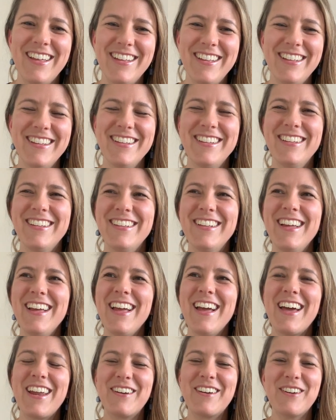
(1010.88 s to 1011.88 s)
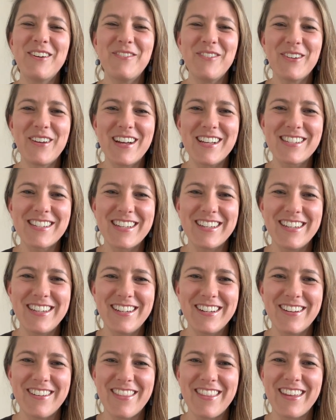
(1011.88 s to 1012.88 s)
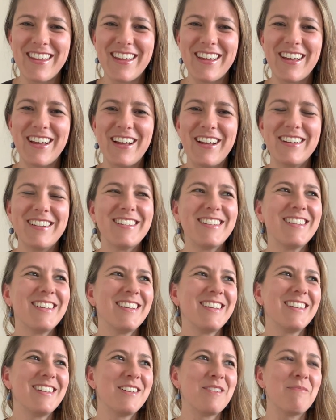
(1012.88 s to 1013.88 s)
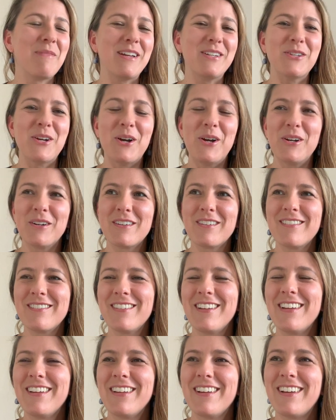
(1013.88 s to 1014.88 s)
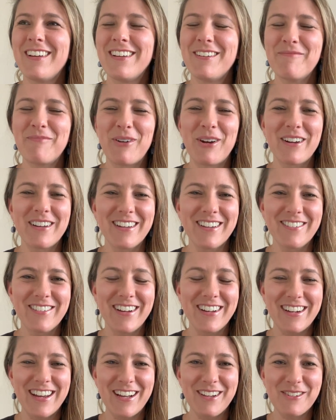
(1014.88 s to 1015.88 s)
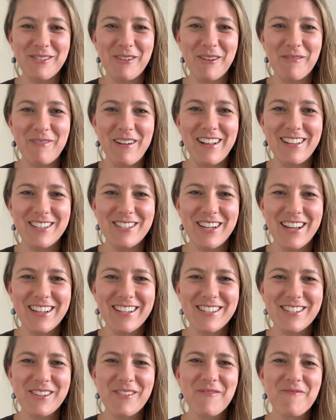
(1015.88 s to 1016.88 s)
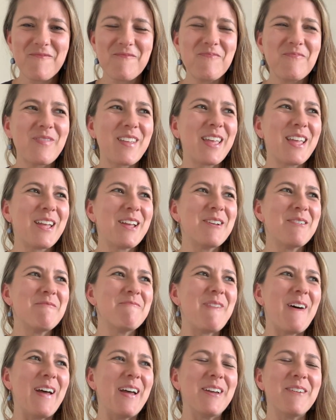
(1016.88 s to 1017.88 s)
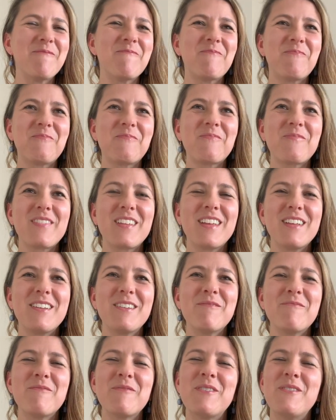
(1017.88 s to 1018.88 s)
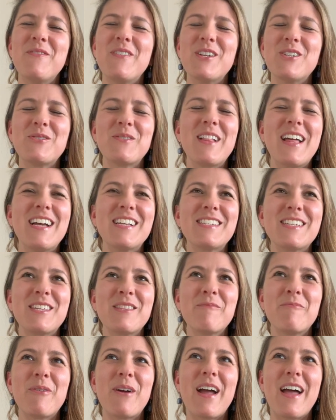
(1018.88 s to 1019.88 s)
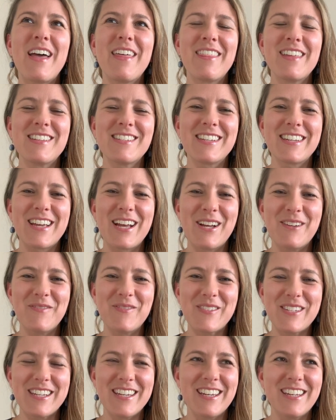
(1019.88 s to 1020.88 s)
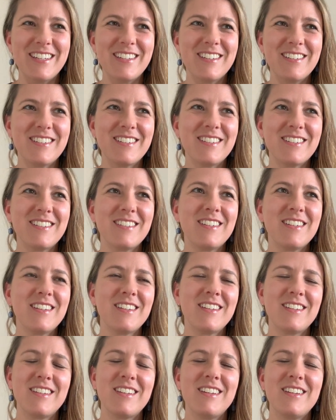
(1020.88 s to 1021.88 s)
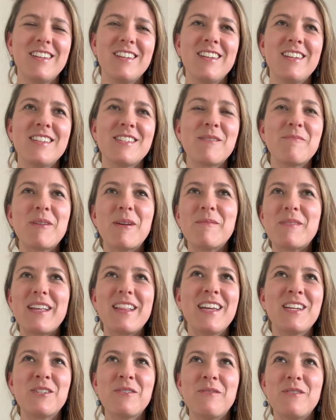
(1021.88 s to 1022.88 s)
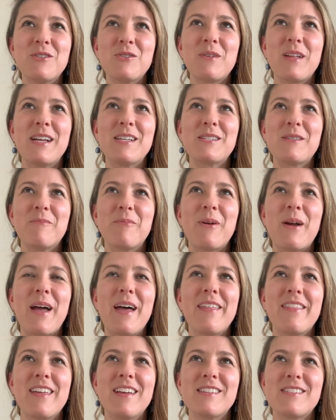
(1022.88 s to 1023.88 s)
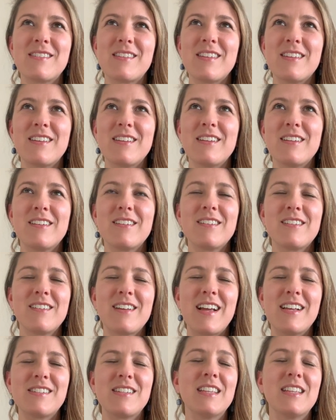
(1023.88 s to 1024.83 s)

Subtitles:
I don't know if you guys can hear my dog barking right now, so I apologize. But visualizing the breath as it comes in. Sometimes I like to visualize the breath as a